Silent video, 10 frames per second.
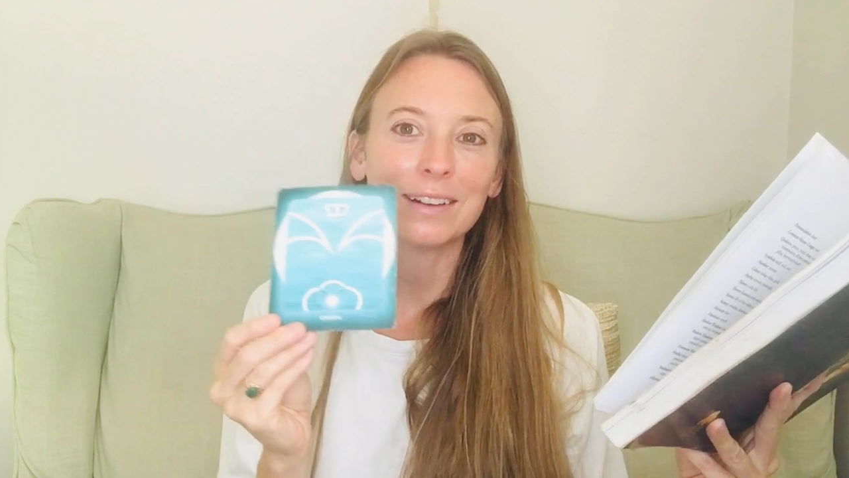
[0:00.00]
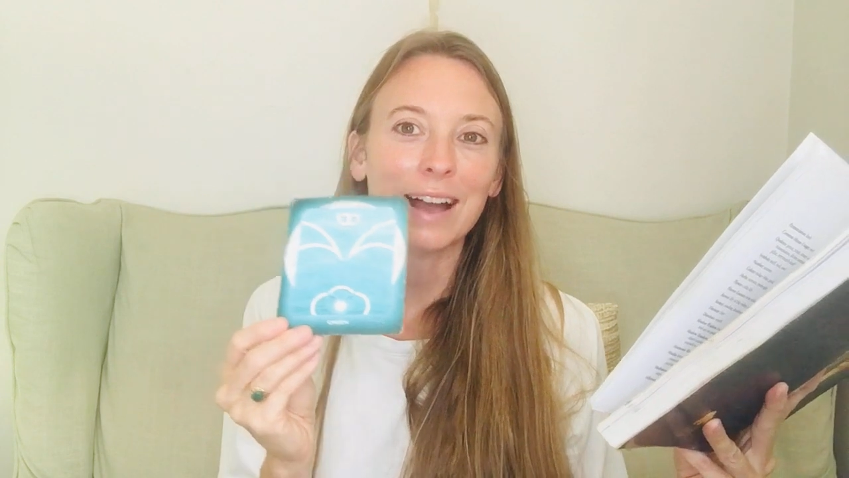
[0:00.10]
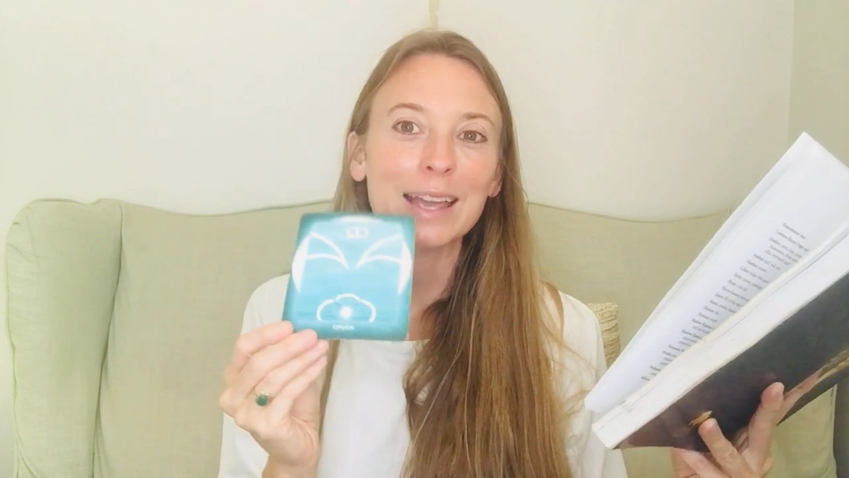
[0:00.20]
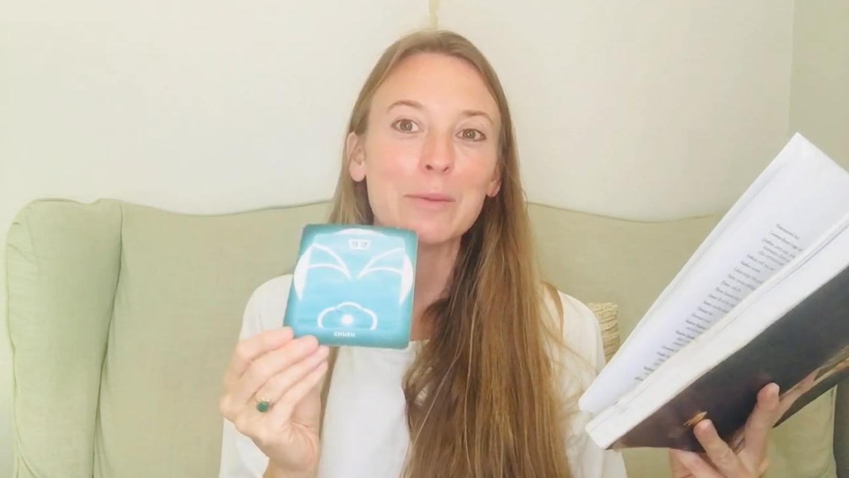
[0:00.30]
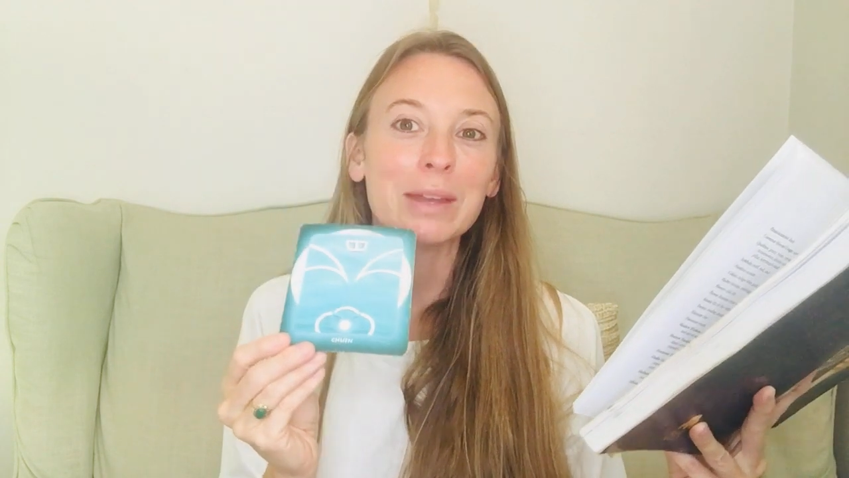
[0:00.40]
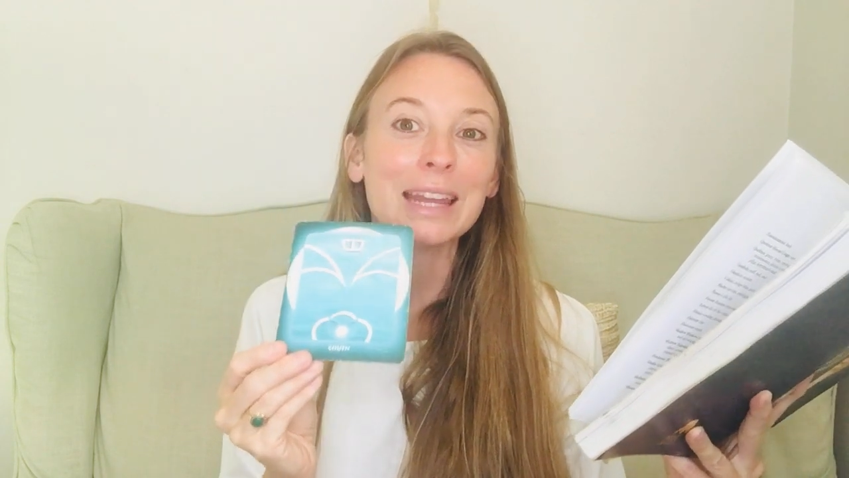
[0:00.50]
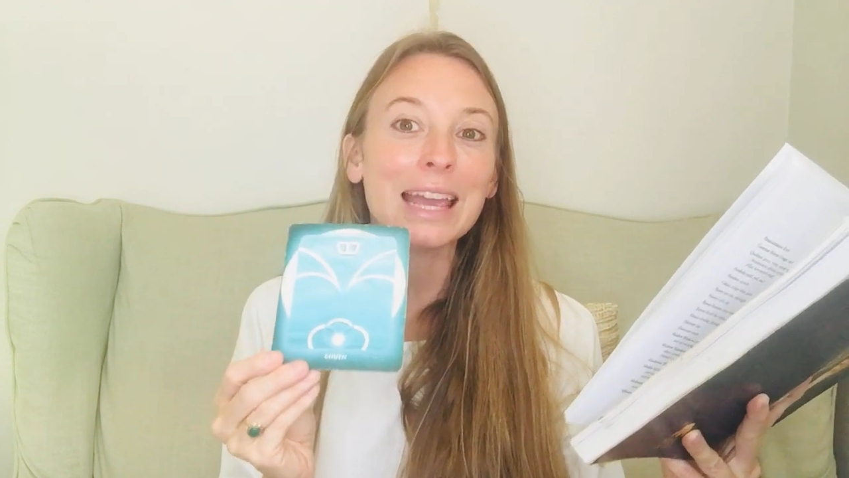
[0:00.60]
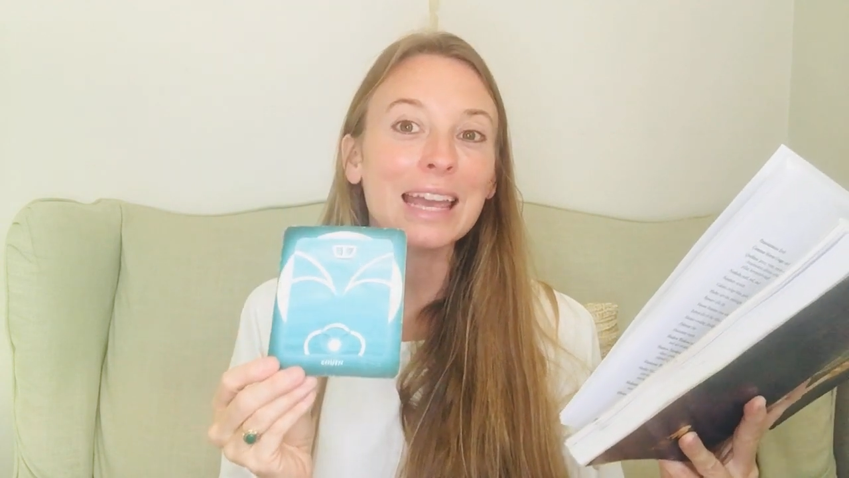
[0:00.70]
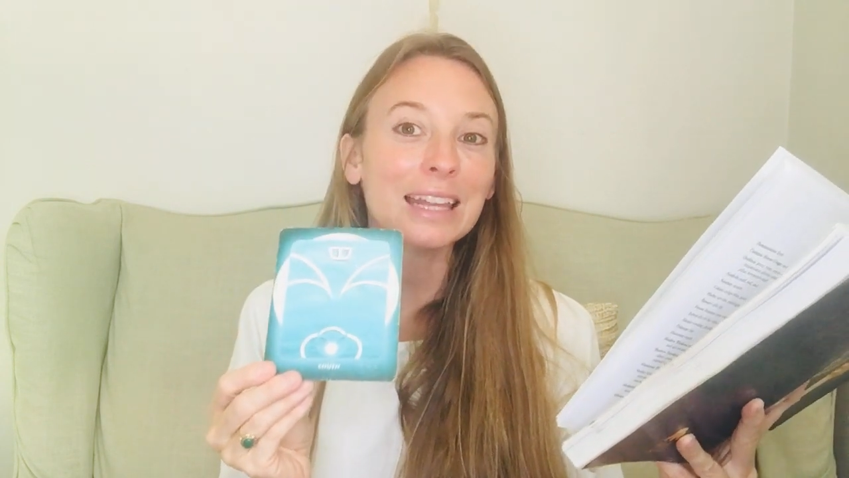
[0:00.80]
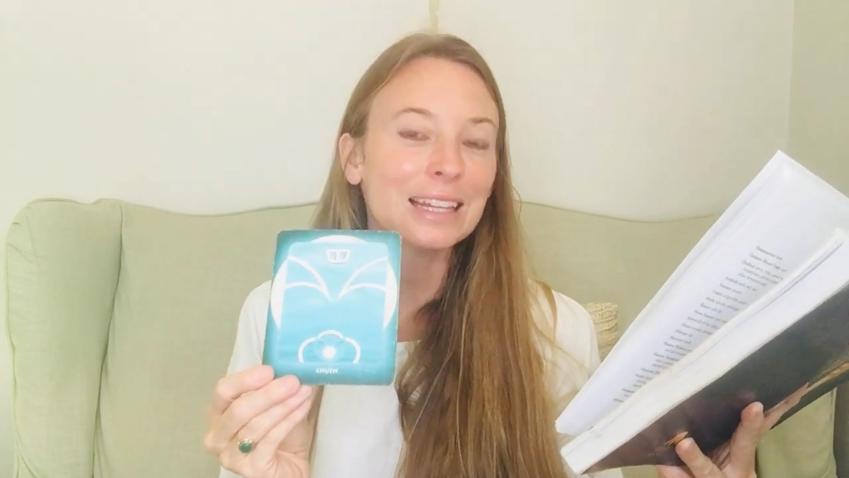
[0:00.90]
I am an
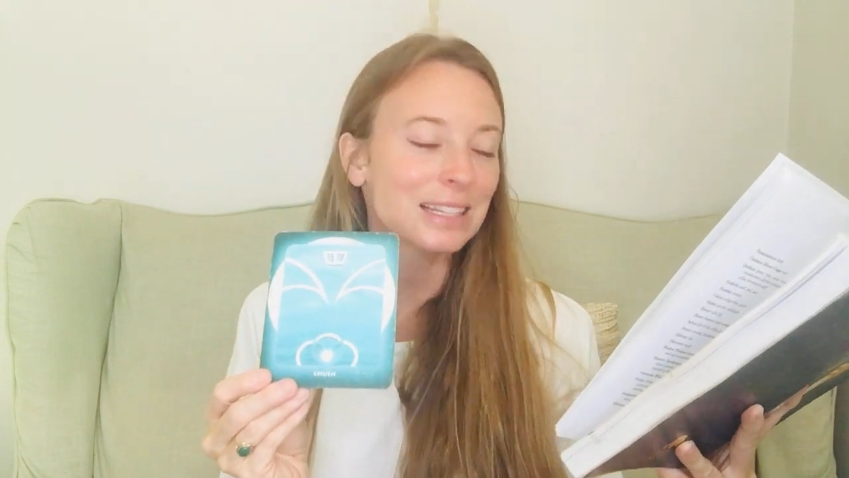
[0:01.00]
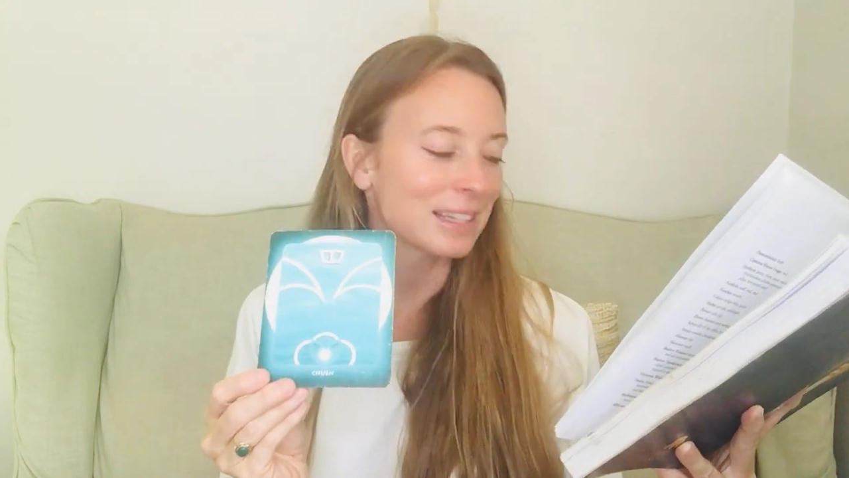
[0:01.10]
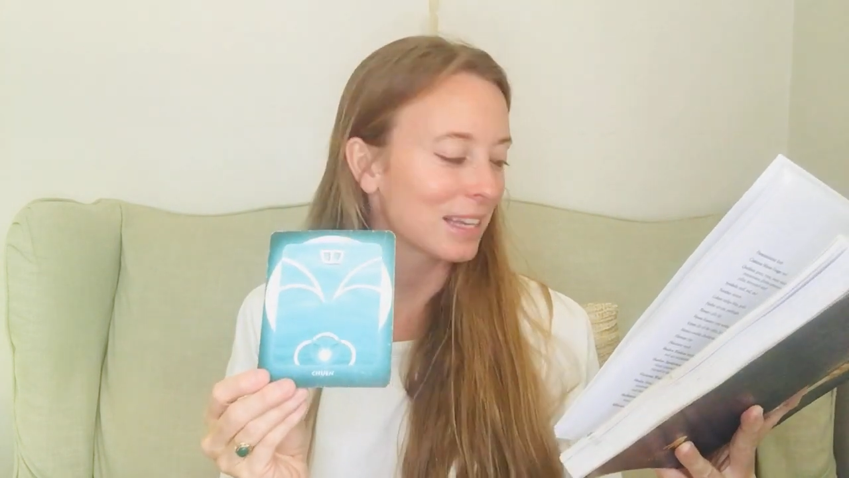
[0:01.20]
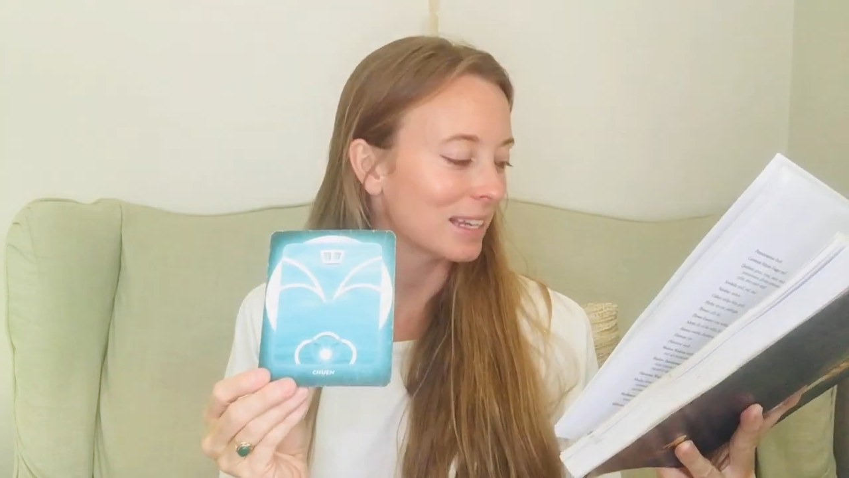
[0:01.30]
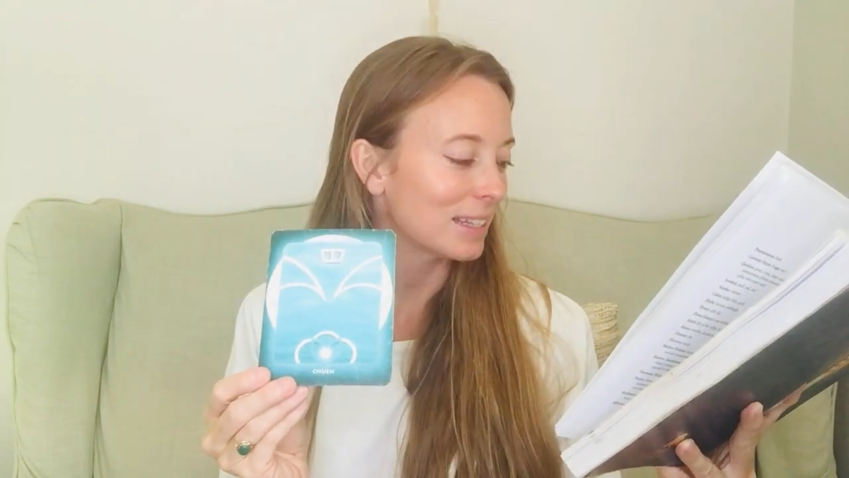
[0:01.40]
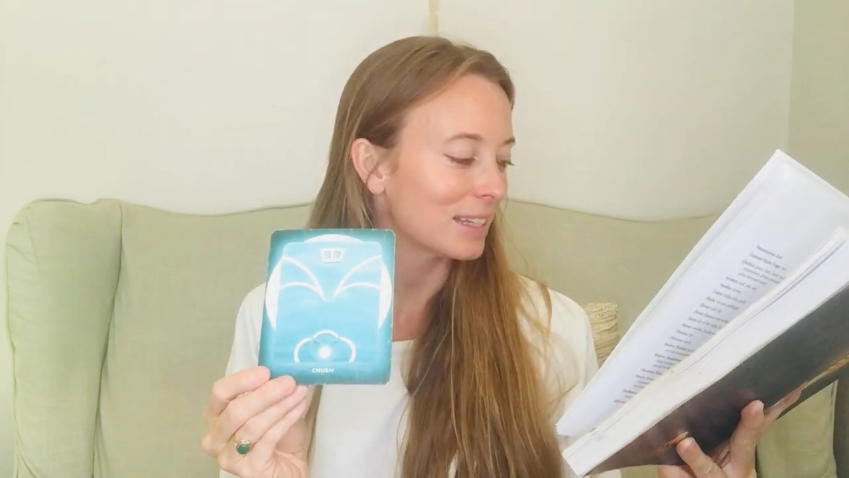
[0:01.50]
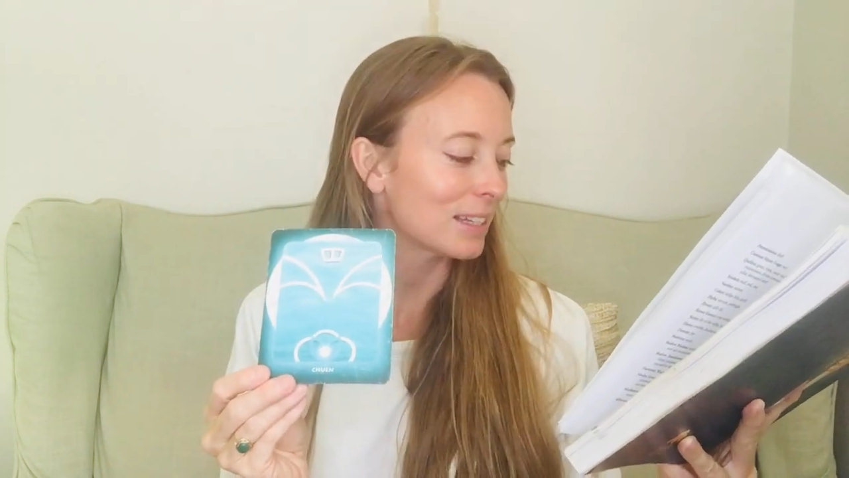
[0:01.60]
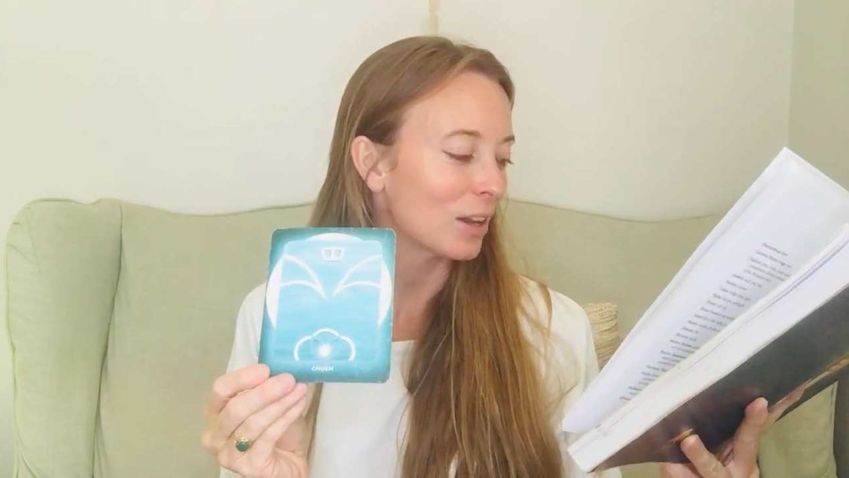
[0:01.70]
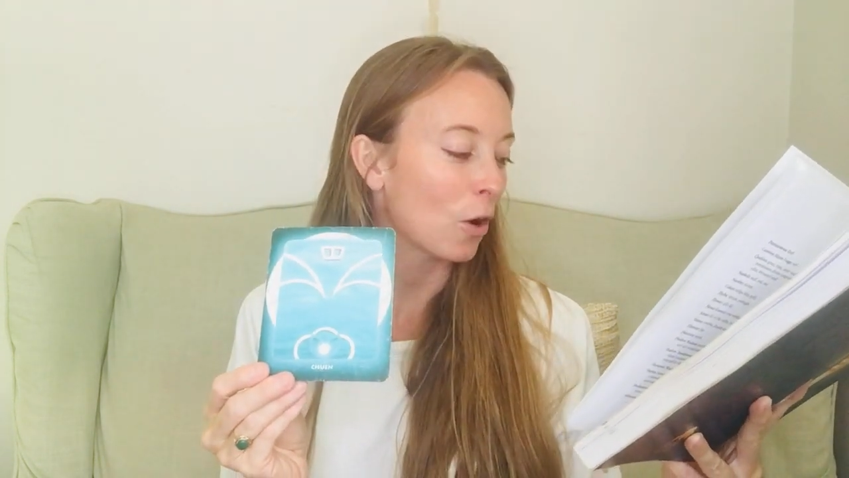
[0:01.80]
innocent,